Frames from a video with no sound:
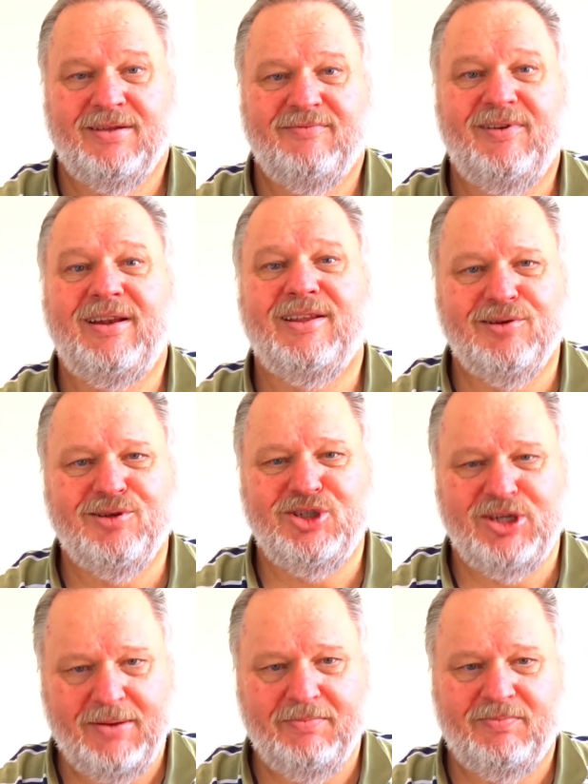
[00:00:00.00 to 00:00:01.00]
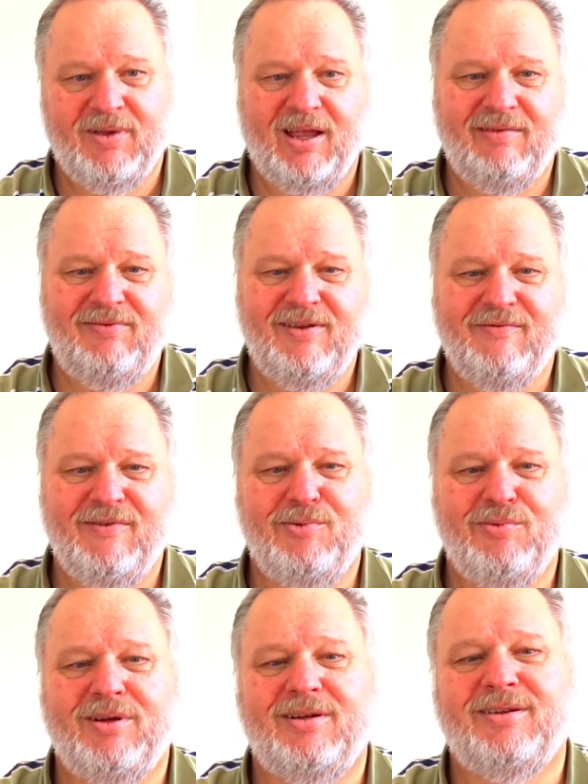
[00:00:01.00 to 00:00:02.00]
The little gem, I think they
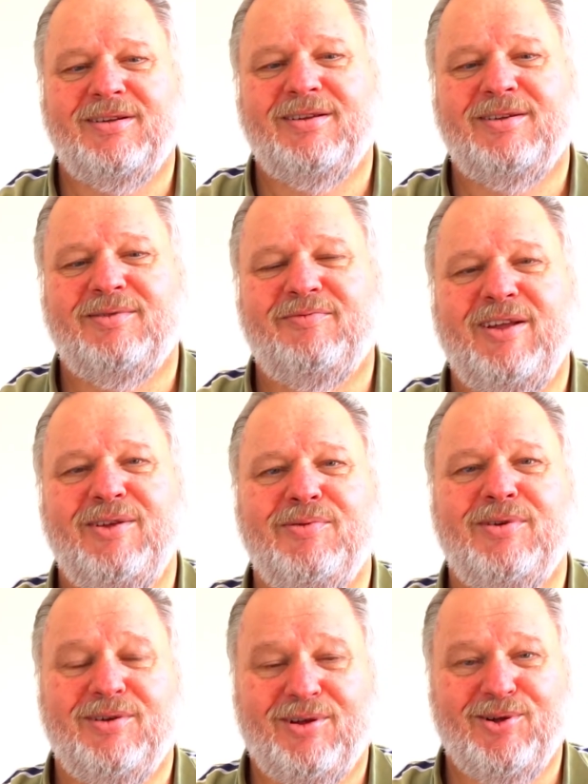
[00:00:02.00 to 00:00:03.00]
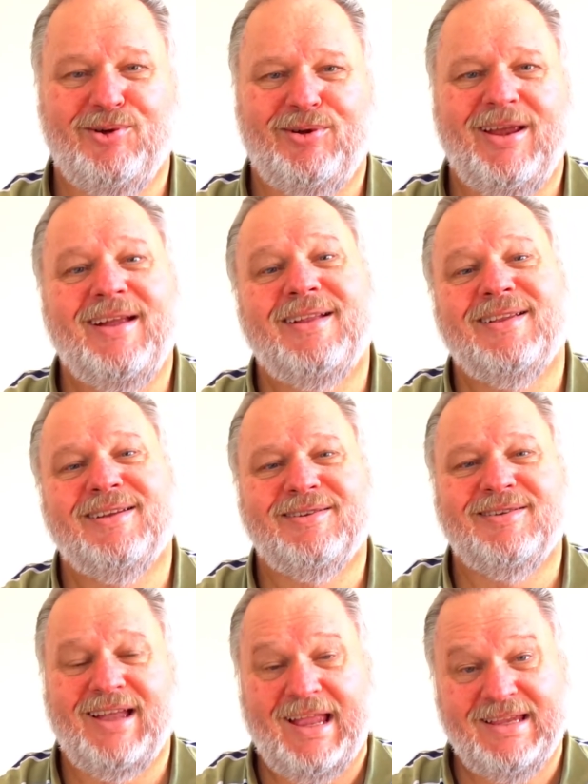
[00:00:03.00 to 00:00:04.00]
were correct
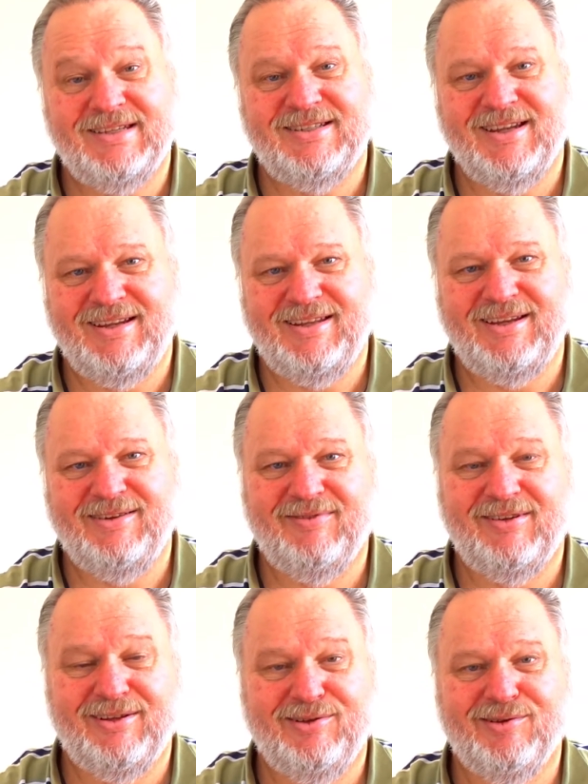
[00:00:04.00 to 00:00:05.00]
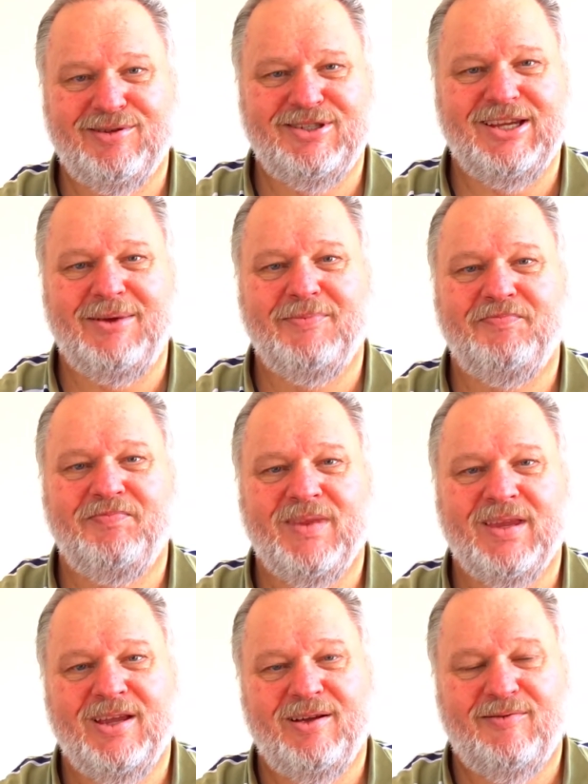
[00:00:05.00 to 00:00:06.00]
and stating the little gem
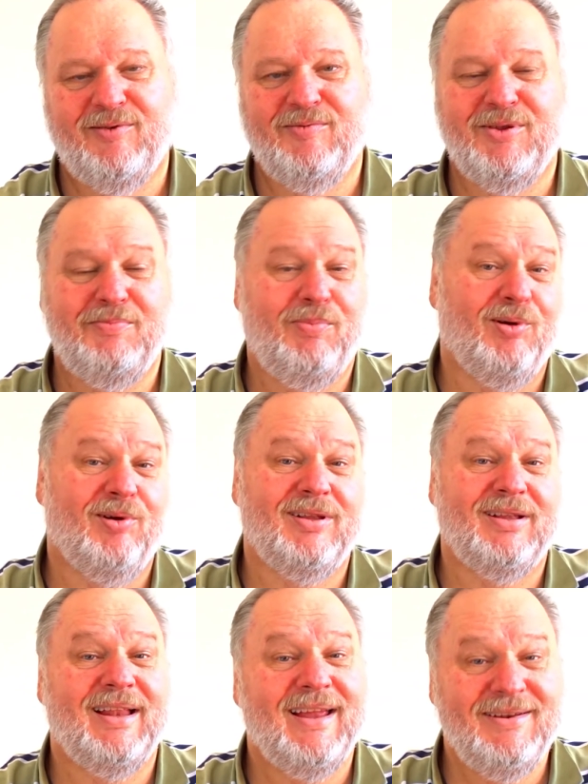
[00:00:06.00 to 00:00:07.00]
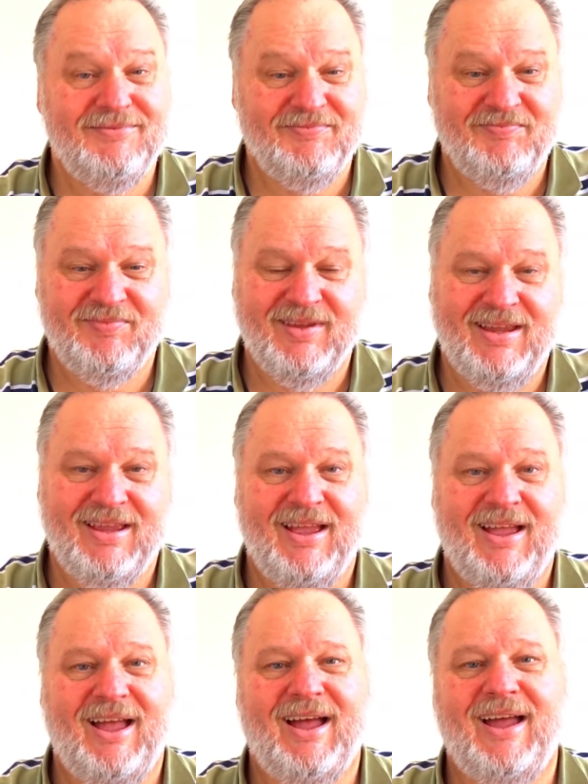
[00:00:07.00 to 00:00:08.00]
from the Pocket Glen.
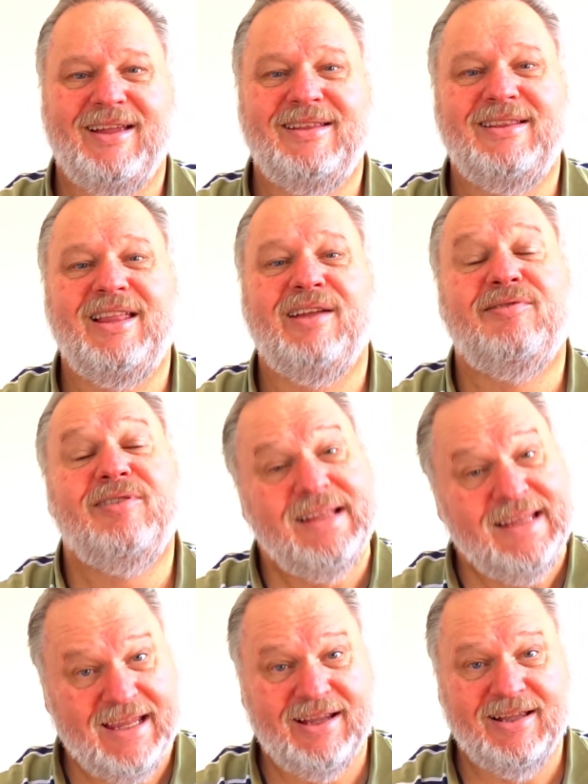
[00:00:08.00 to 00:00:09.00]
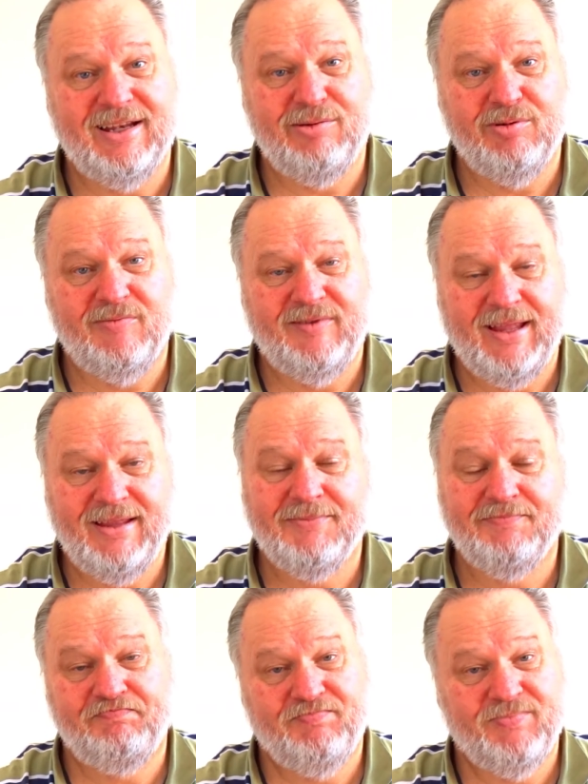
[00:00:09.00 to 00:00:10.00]
I definitely agree with that.